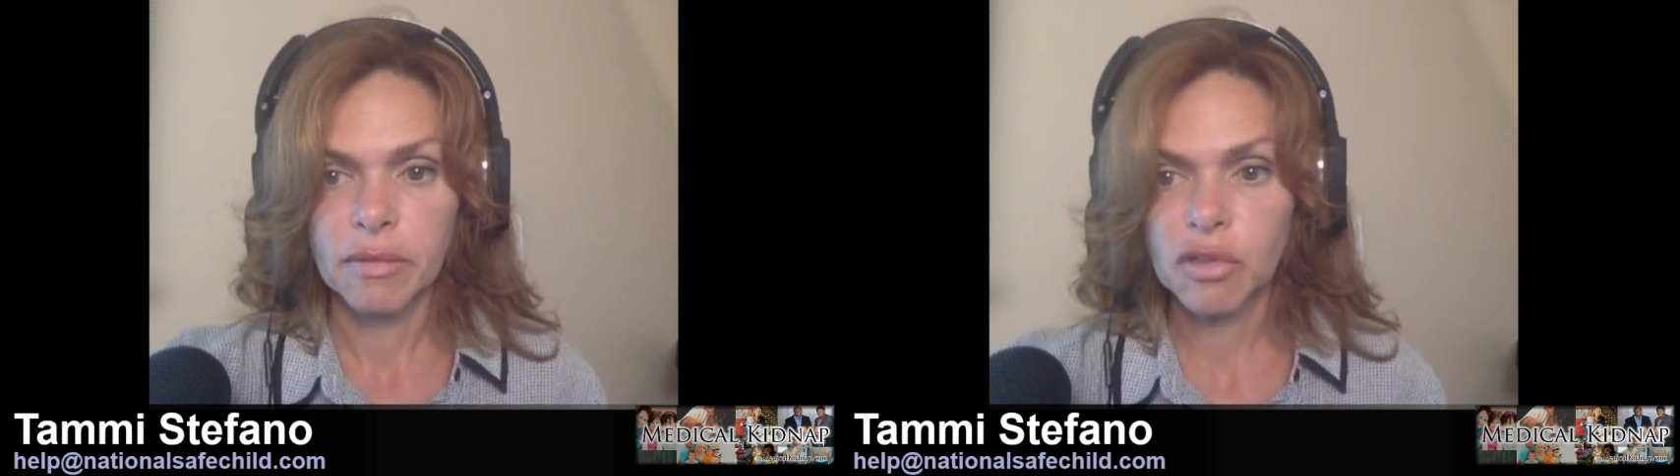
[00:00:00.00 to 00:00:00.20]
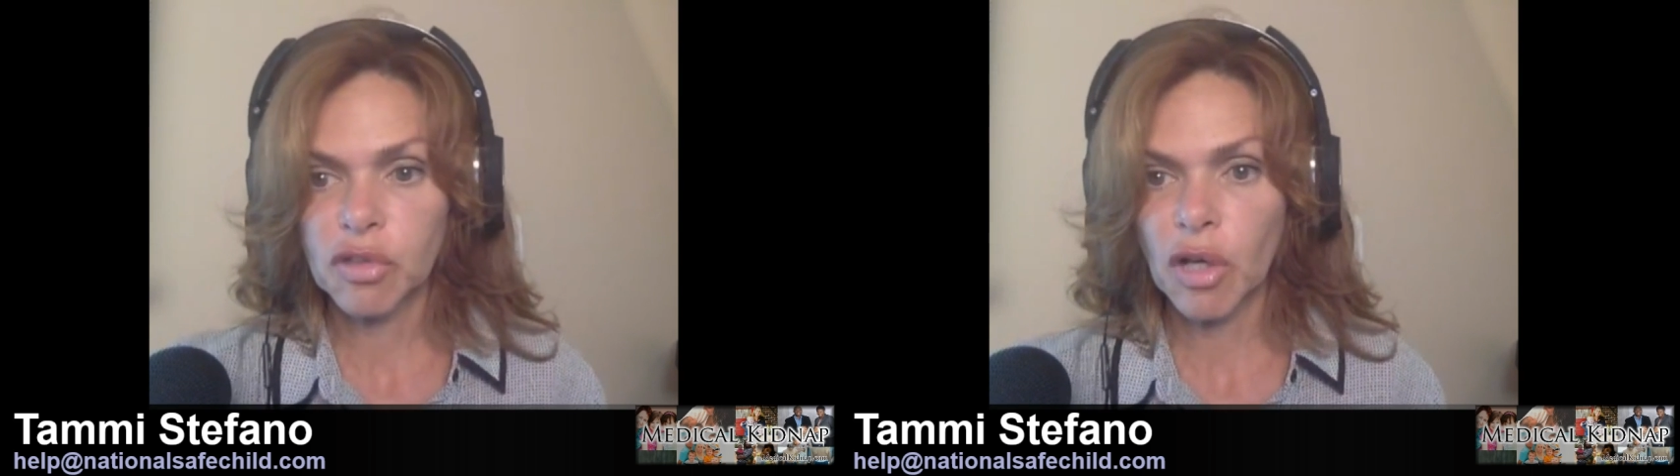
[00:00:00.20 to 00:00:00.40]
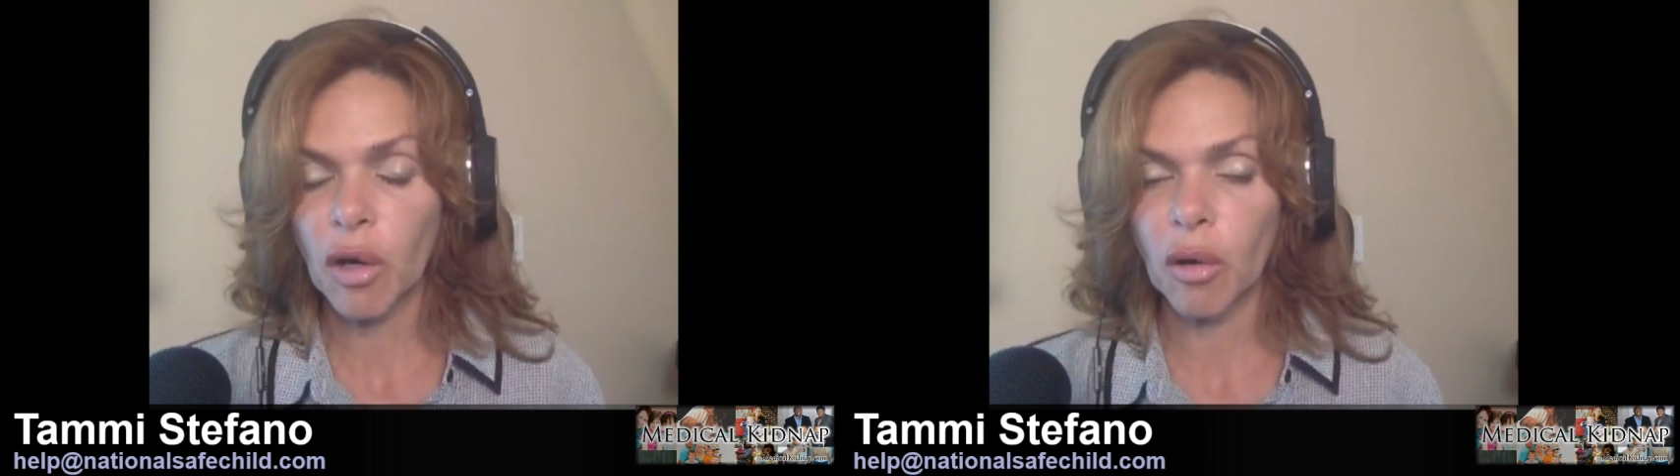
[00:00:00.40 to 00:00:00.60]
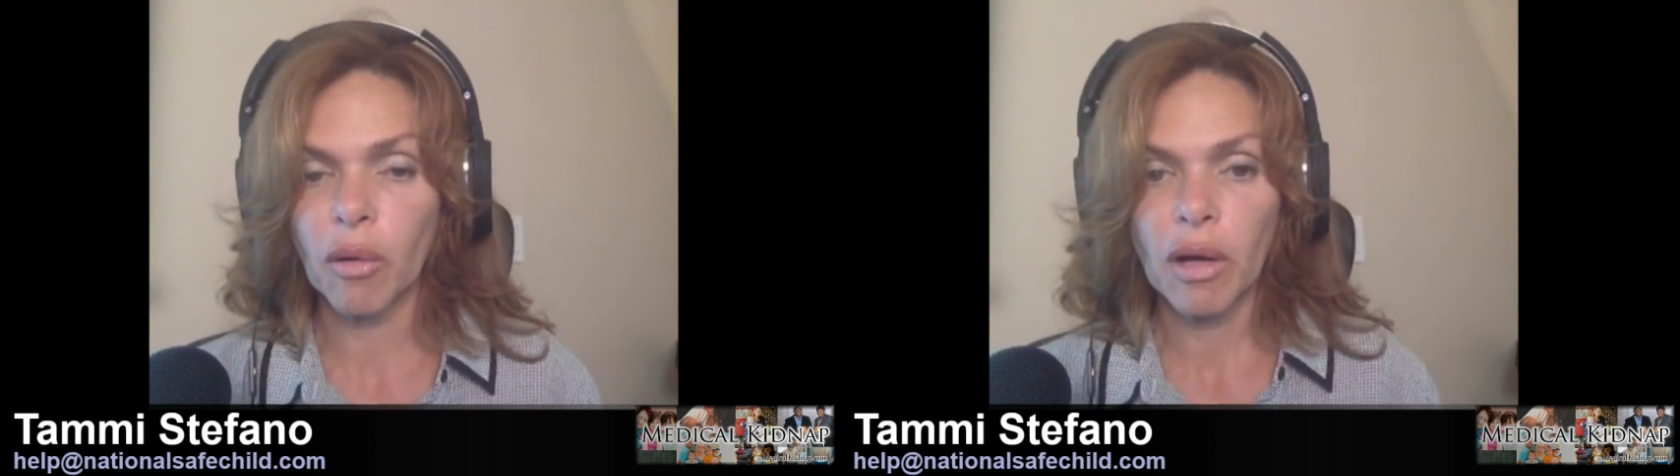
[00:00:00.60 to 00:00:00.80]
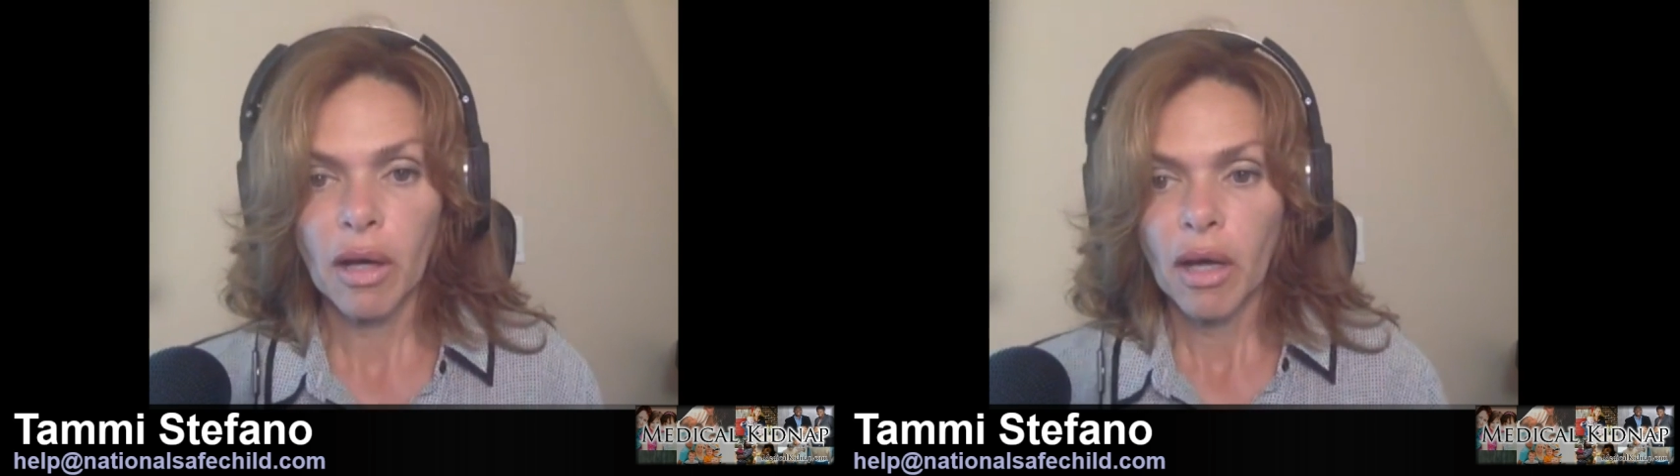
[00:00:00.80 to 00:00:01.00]

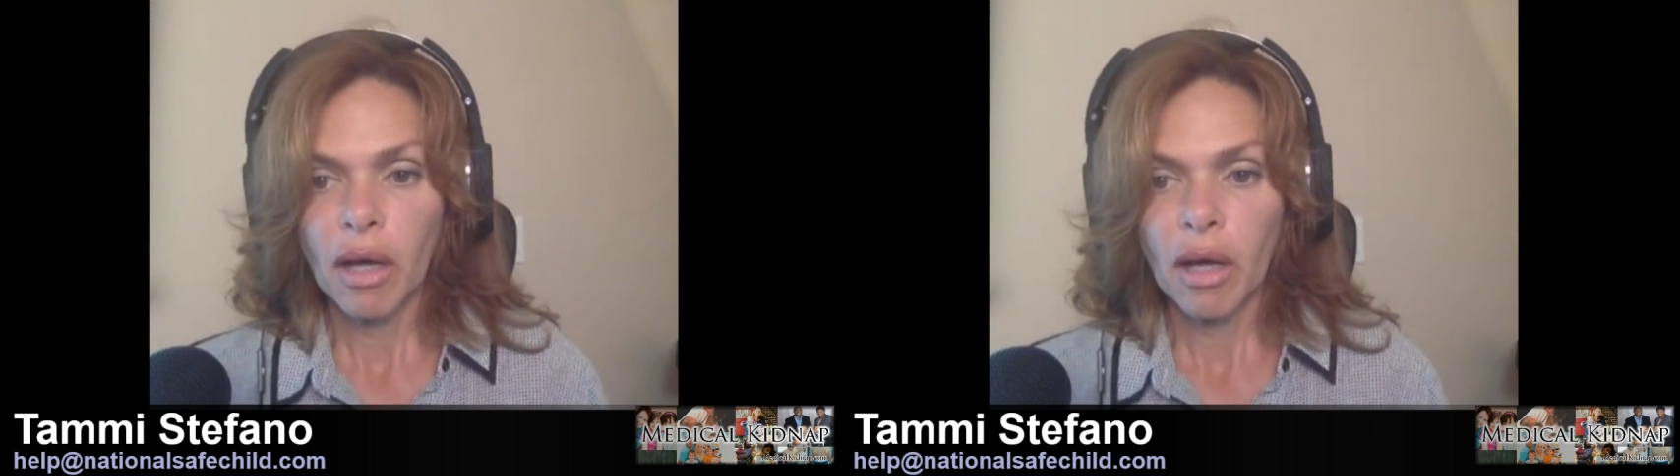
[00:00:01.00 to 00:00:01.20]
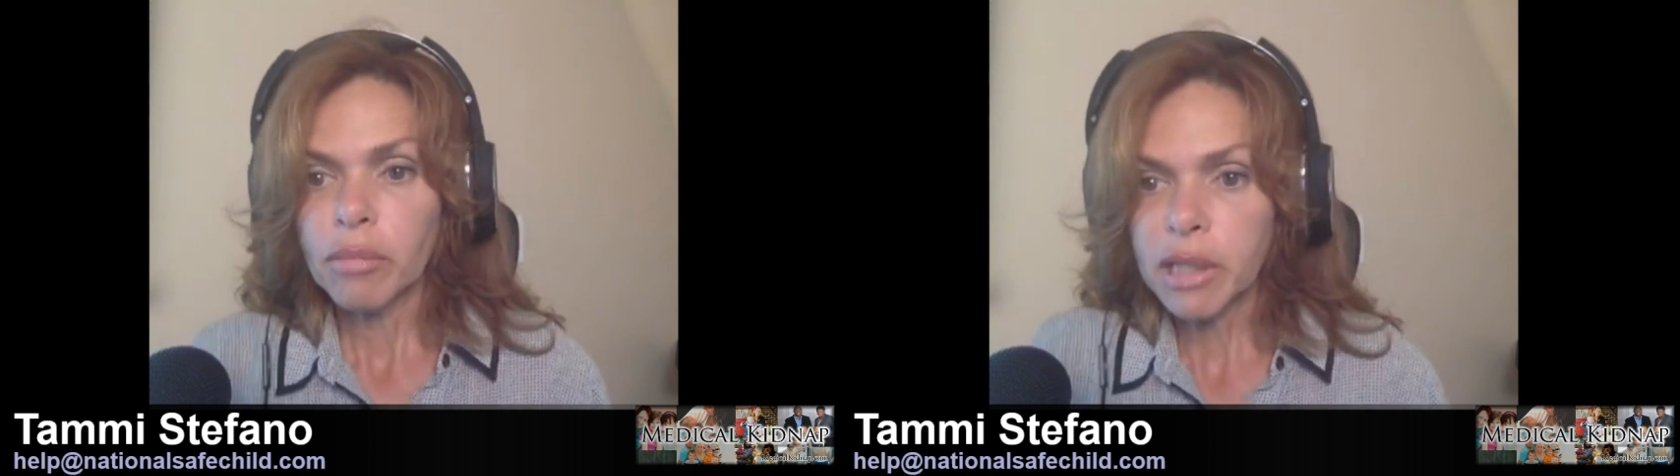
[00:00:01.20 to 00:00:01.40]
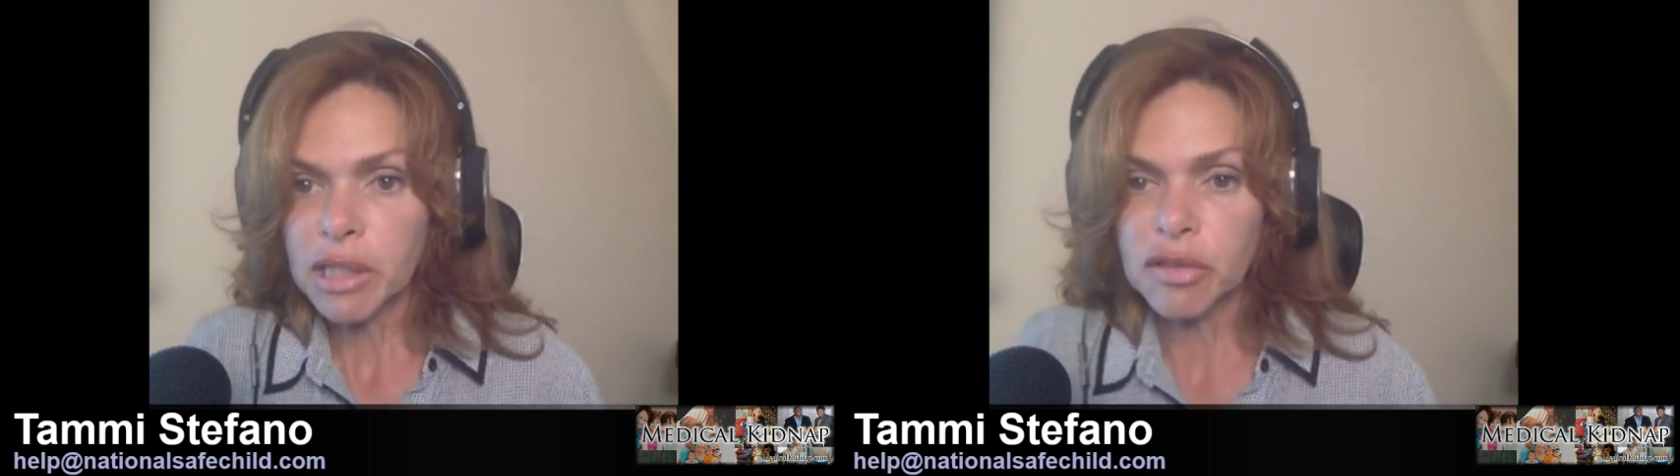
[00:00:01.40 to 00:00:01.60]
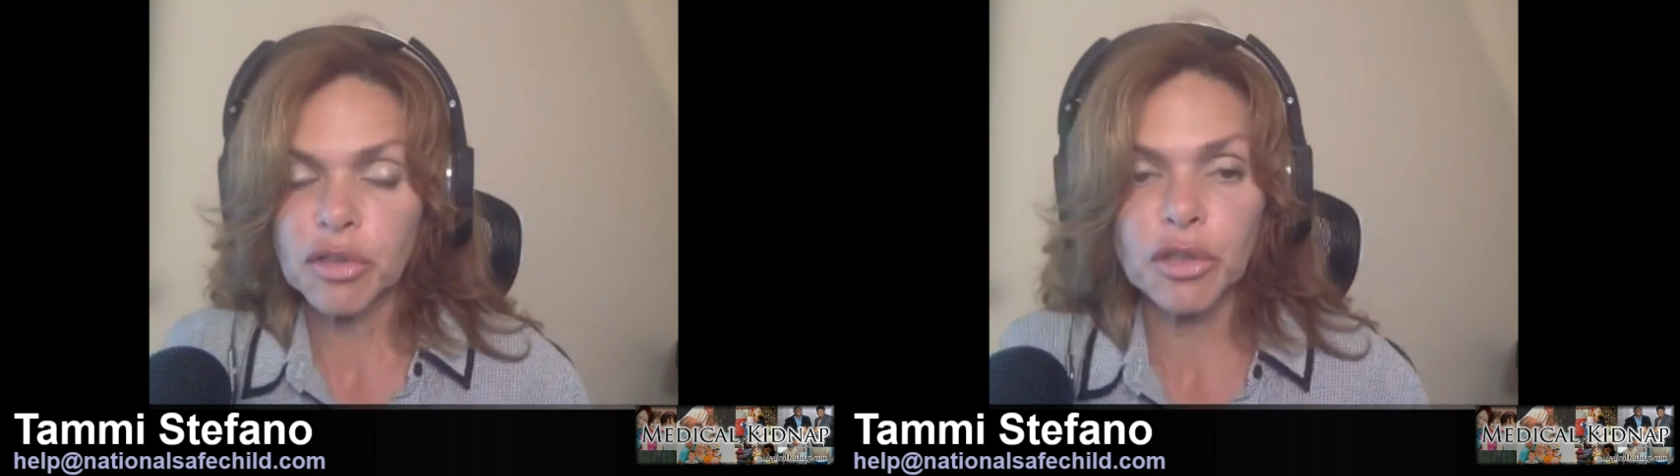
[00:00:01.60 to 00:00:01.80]
So please